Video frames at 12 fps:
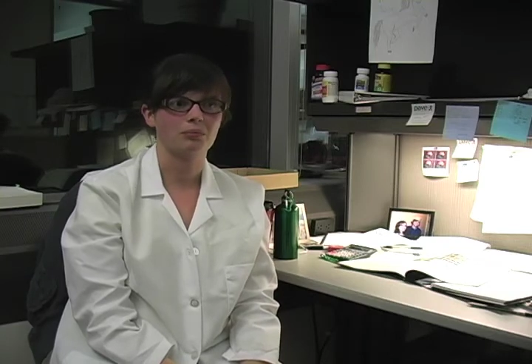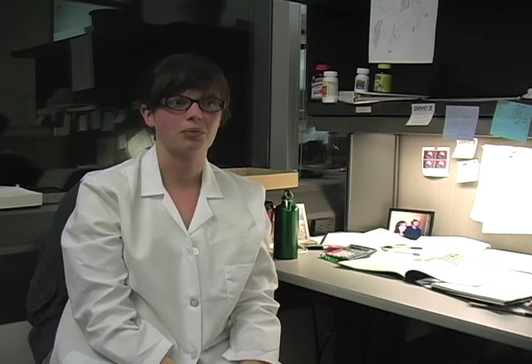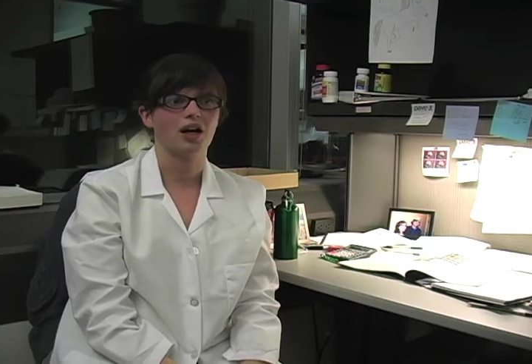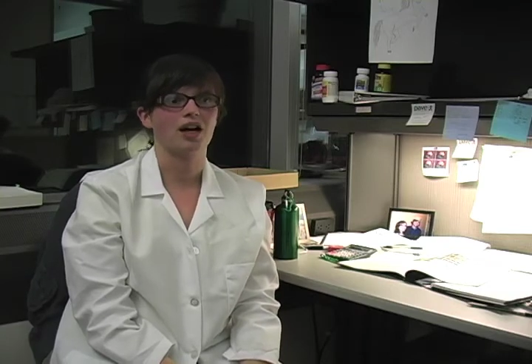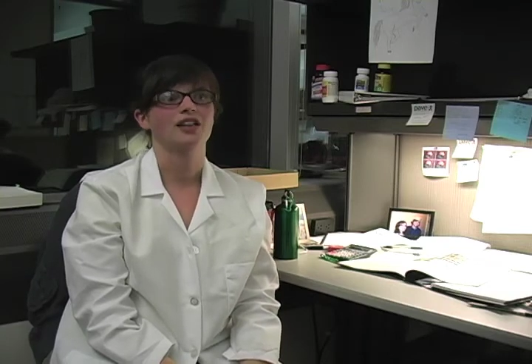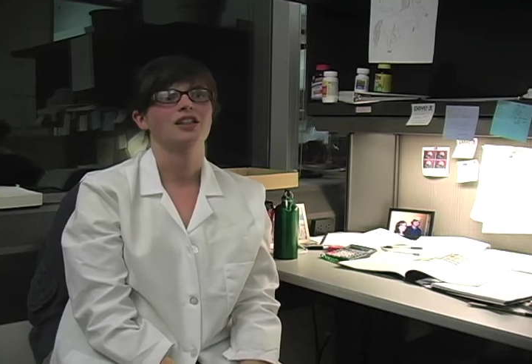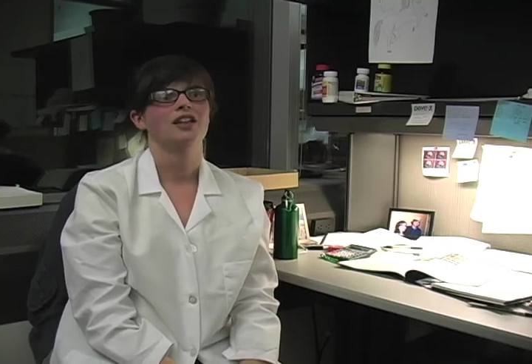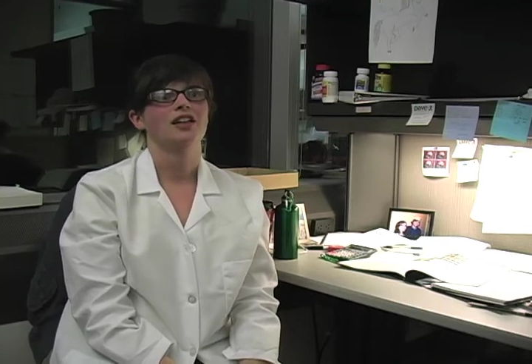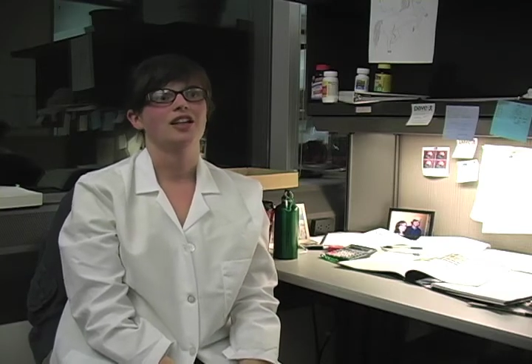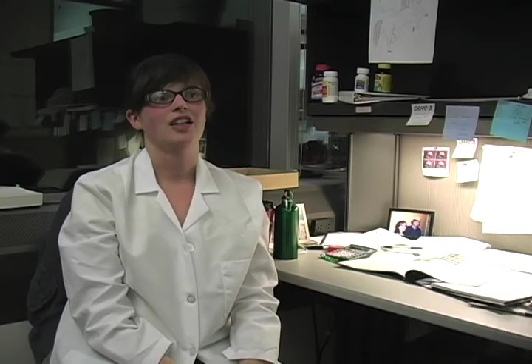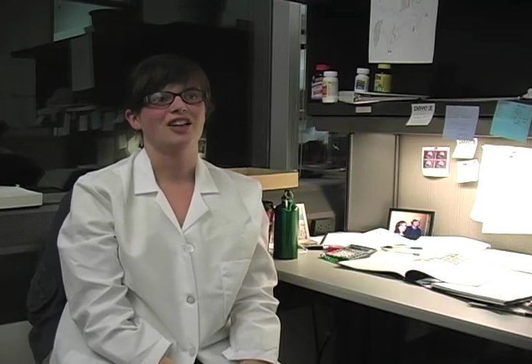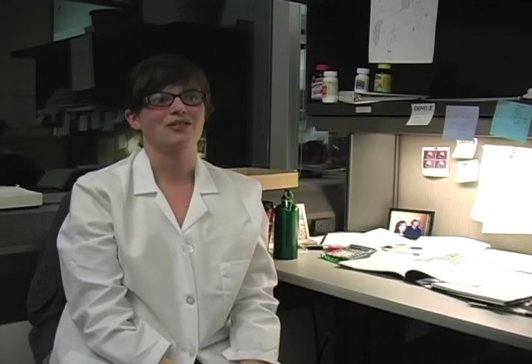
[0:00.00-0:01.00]
But
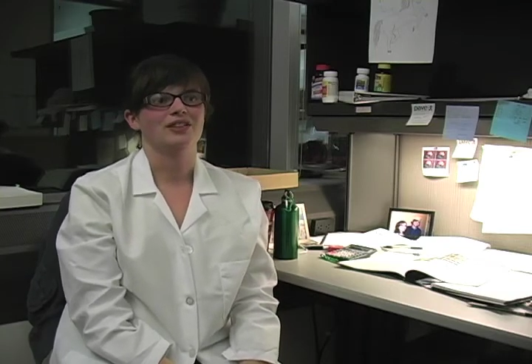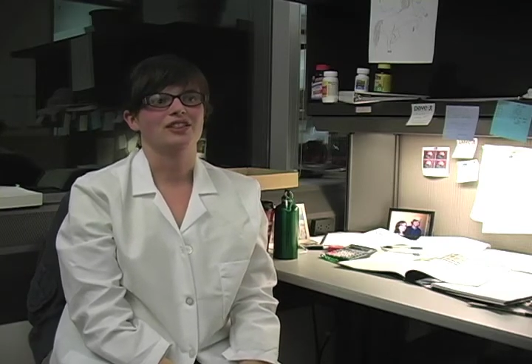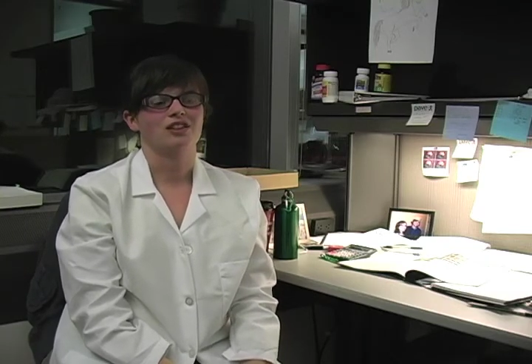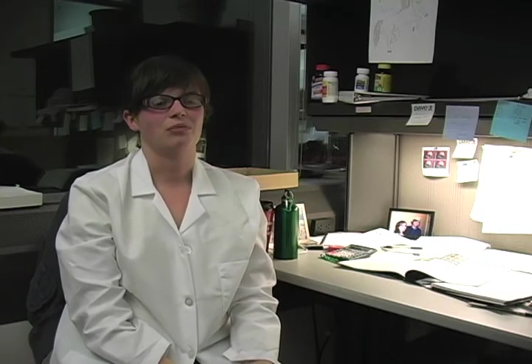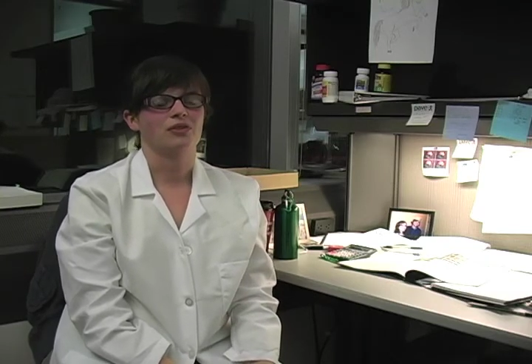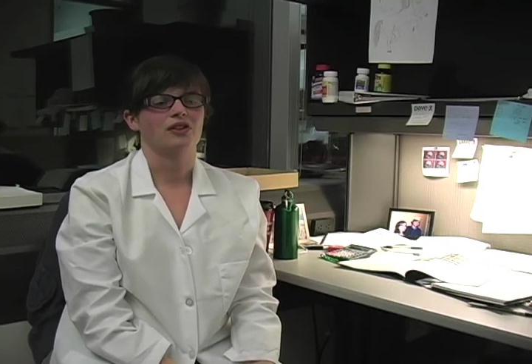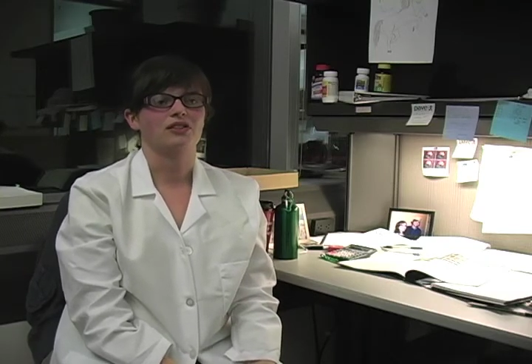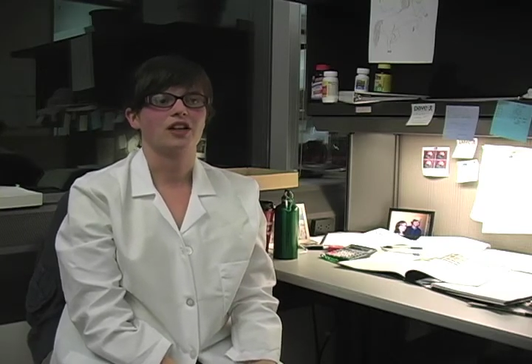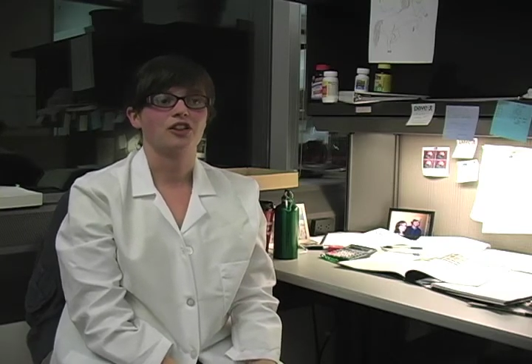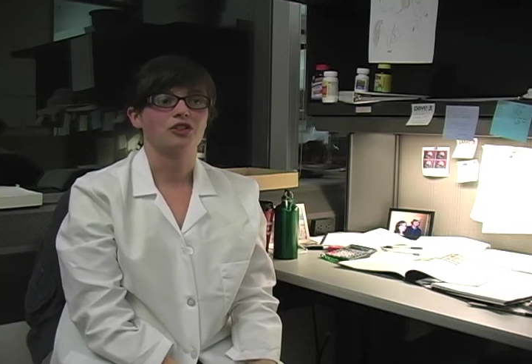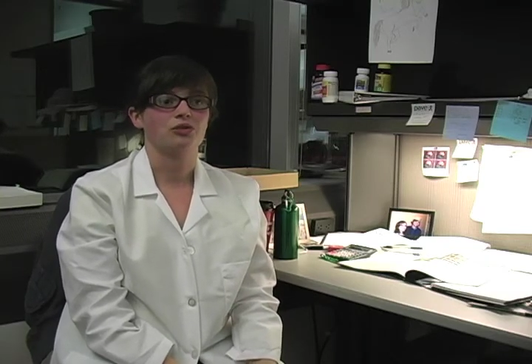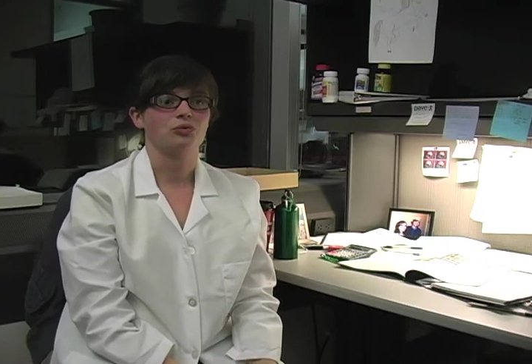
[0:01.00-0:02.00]
if it's something
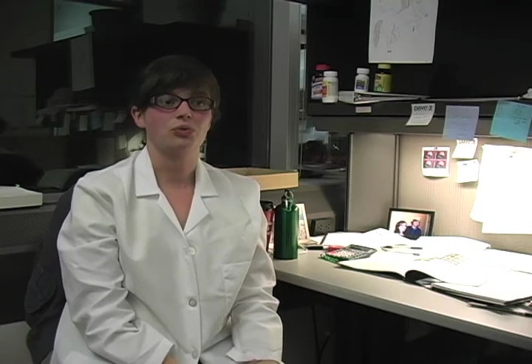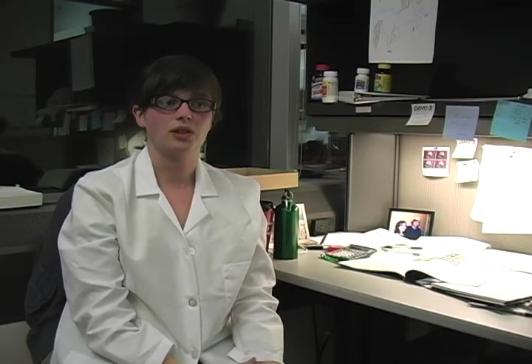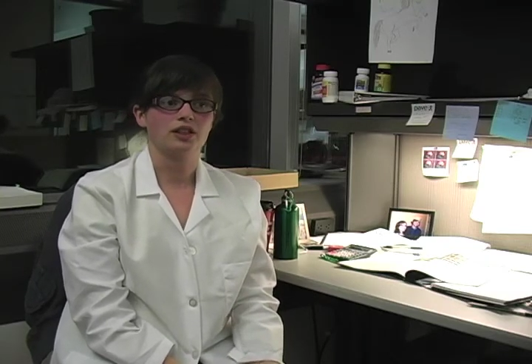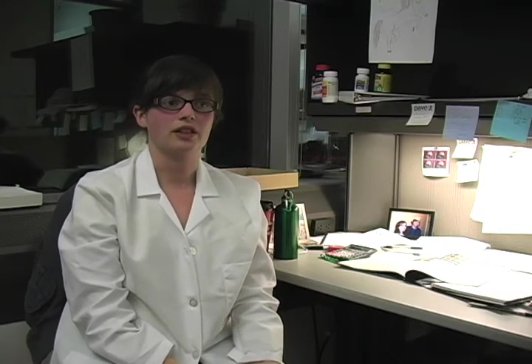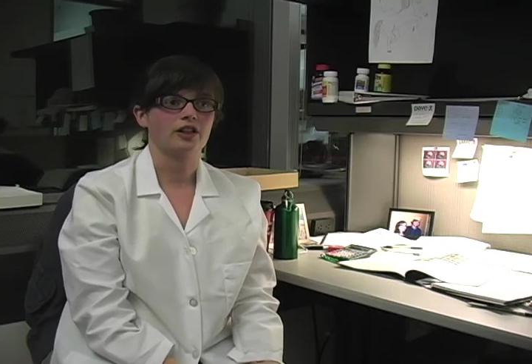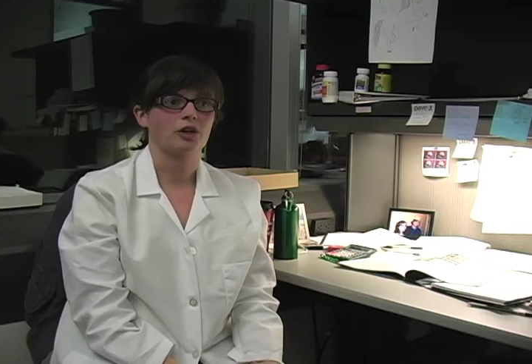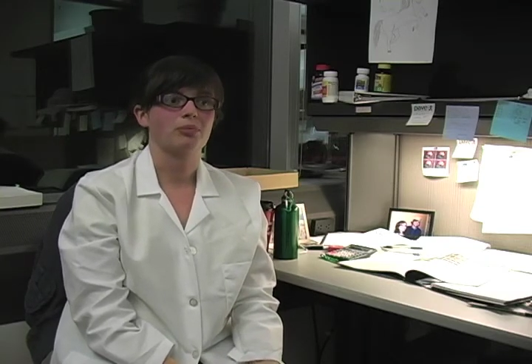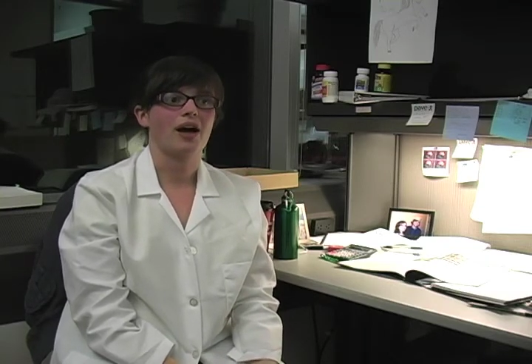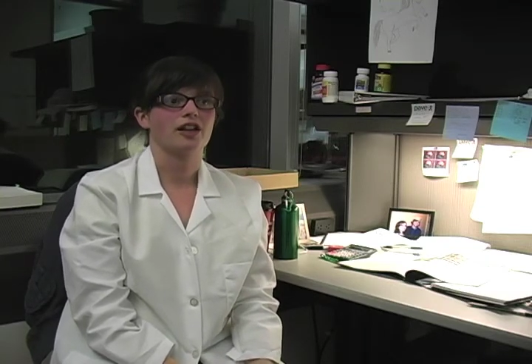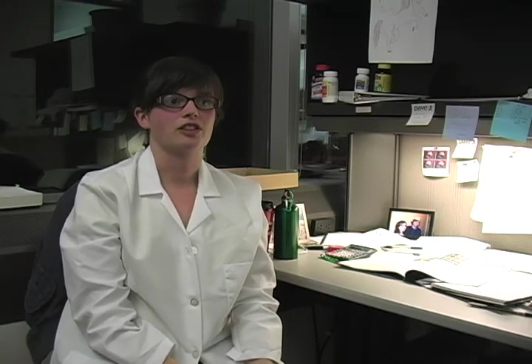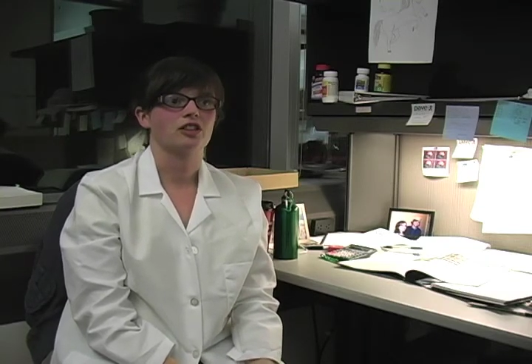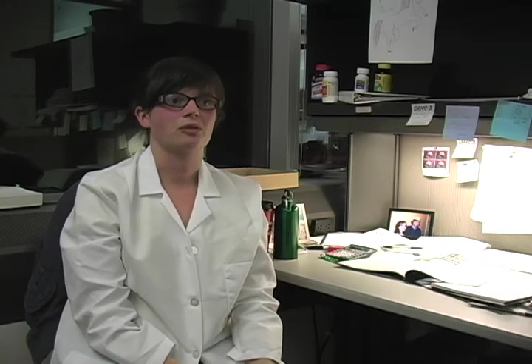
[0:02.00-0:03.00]
that you really are
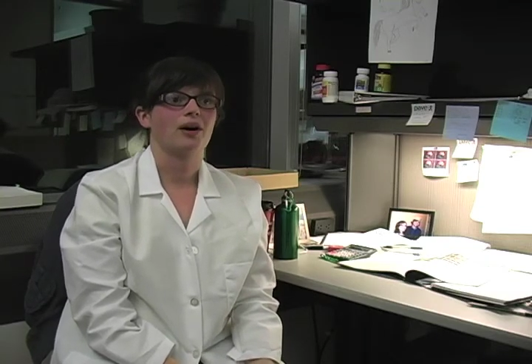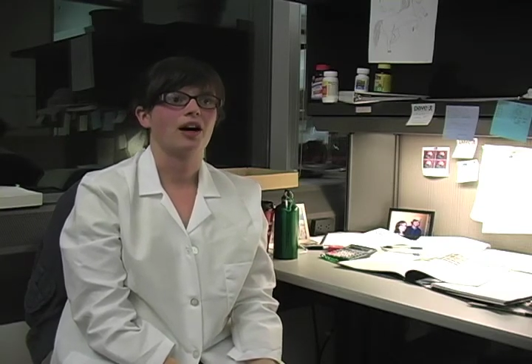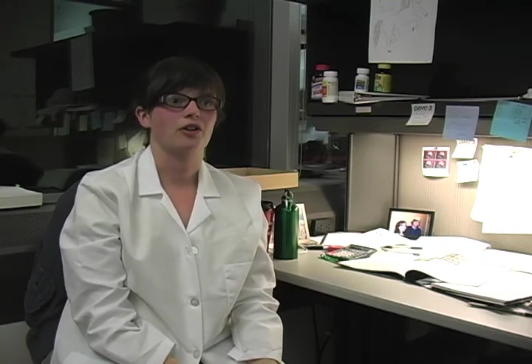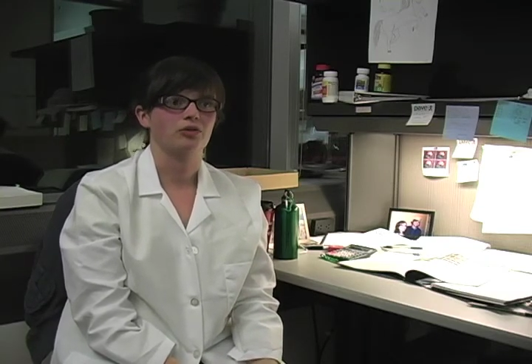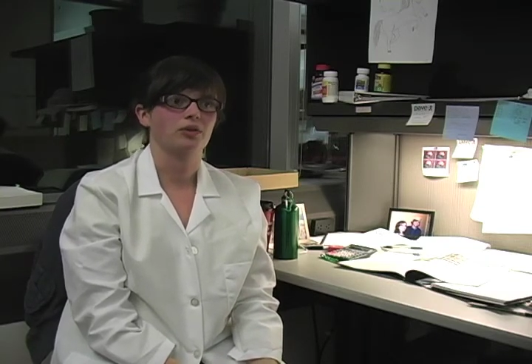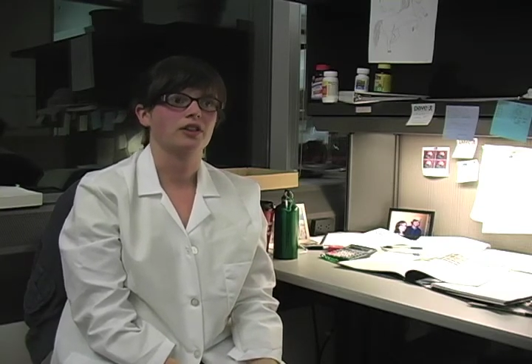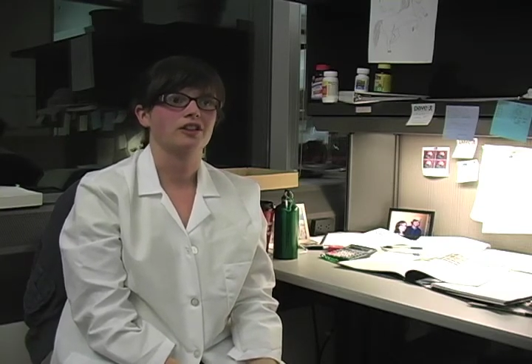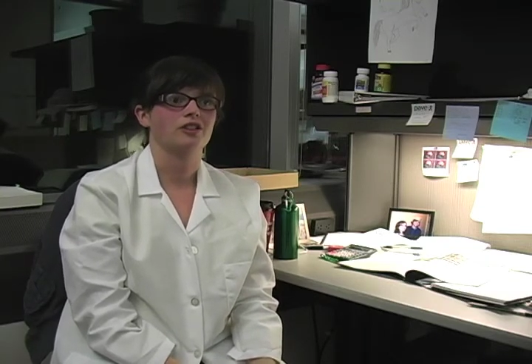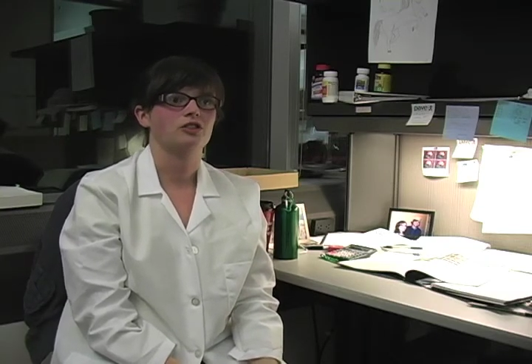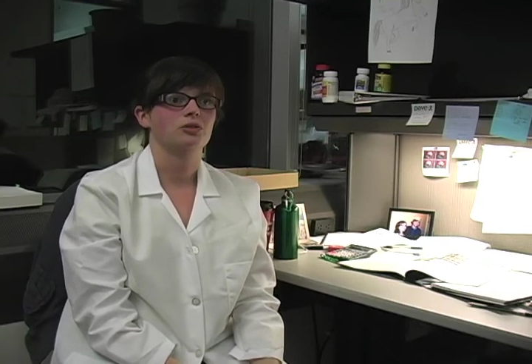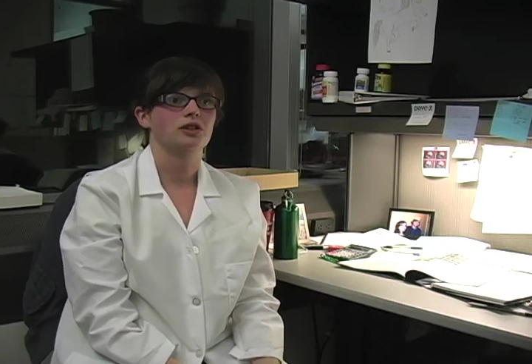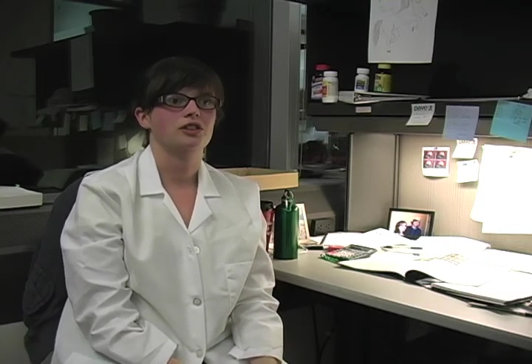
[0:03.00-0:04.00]
passionate about and really
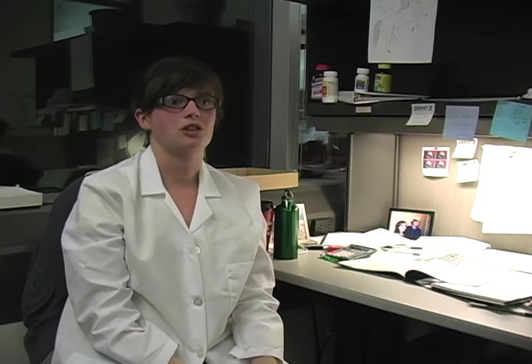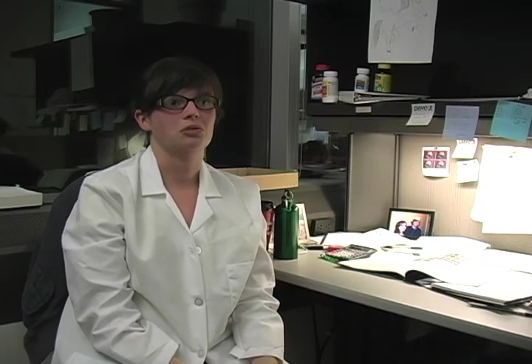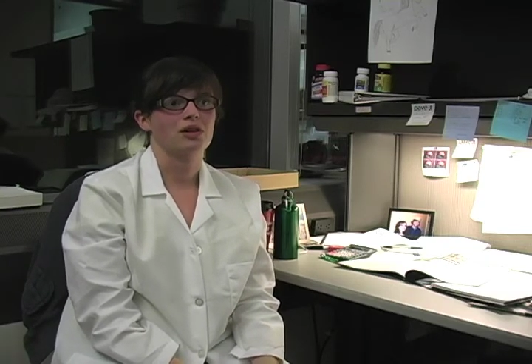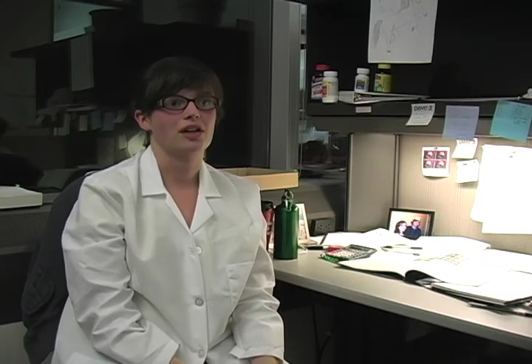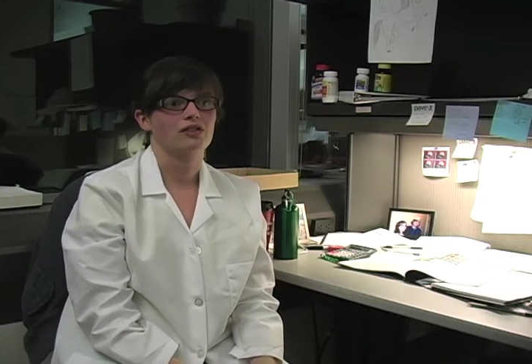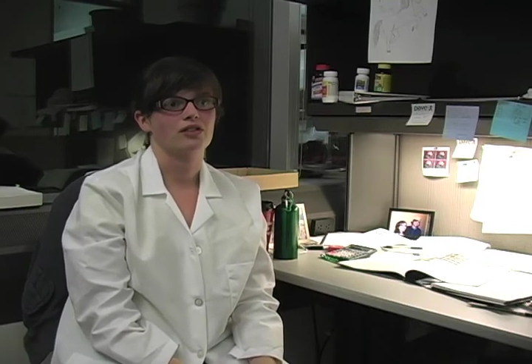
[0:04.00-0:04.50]
enjoy doing,